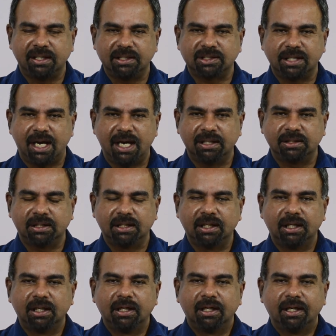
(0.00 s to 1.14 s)
hand,
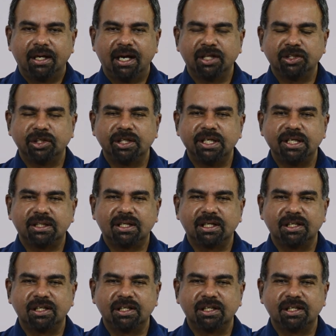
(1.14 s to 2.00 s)
and then Heathcliff